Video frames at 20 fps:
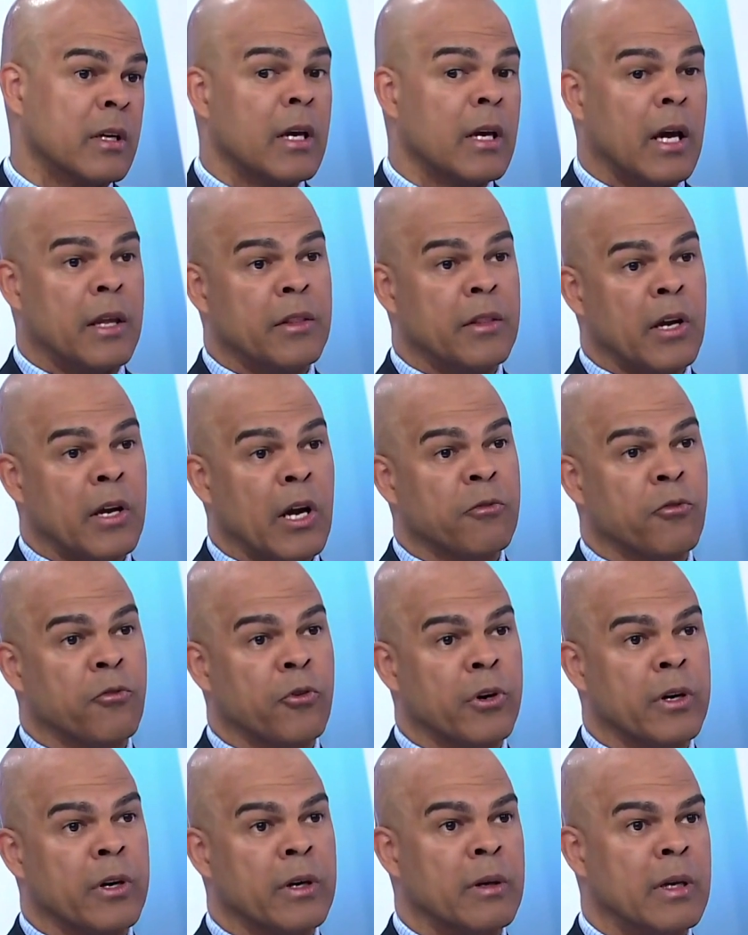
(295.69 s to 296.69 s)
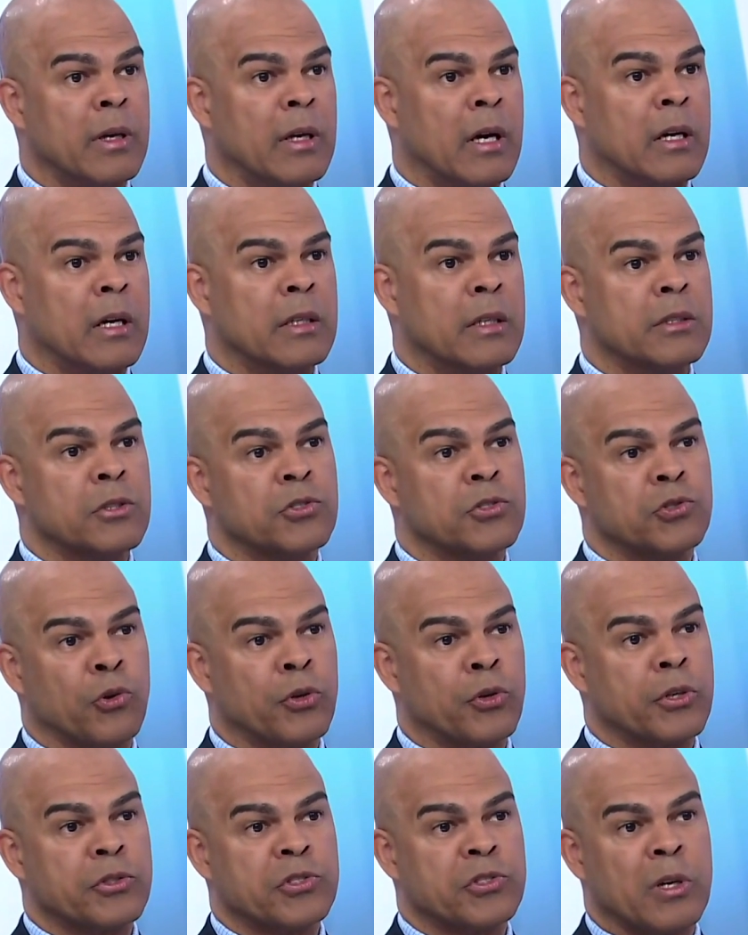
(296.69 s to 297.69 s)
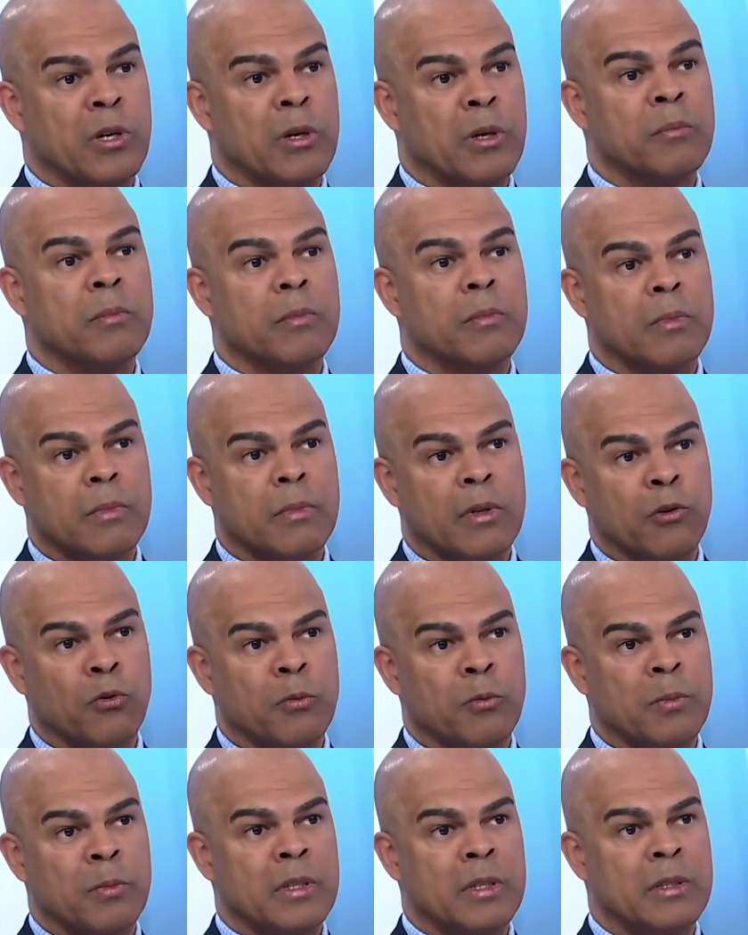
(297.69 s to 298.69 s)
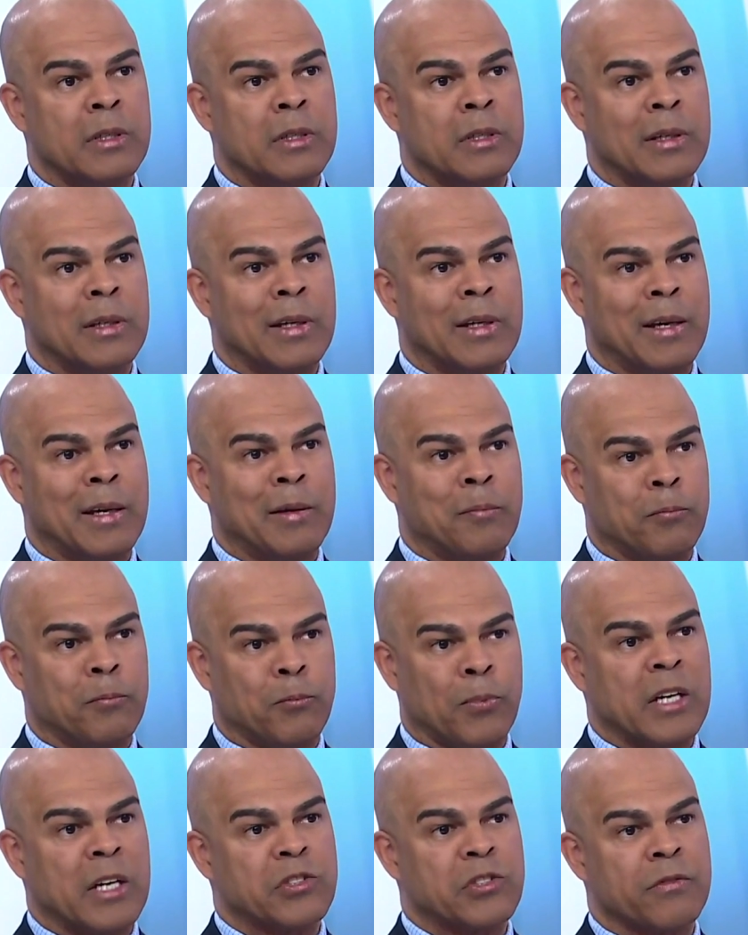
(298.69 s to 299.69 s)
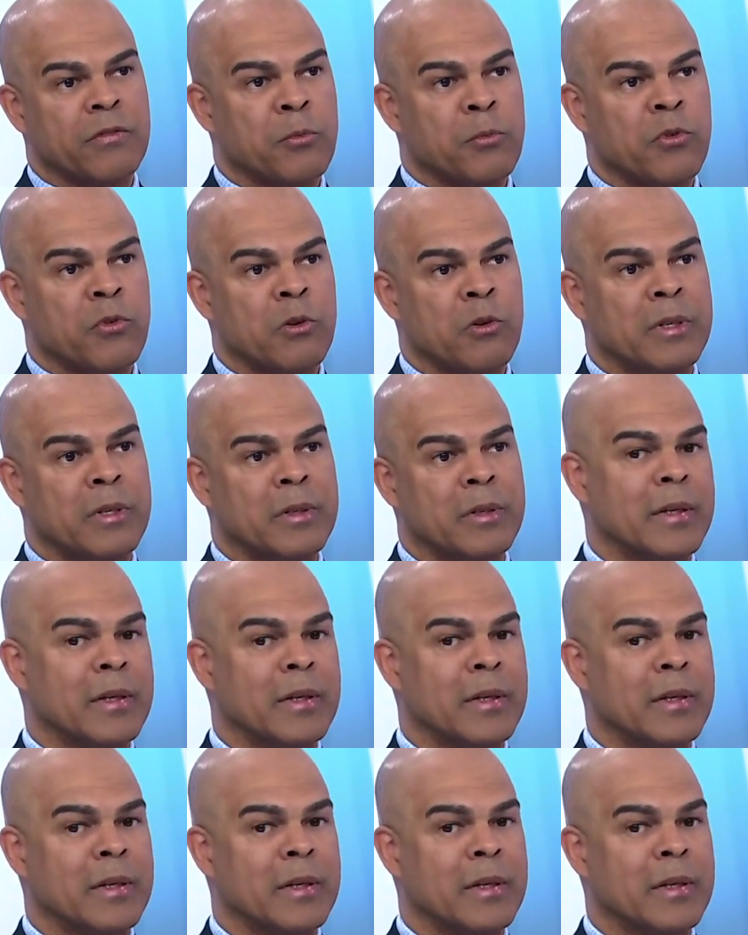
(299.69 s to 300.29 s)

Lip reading: and therefore on the shorter term there will be a positive improvement.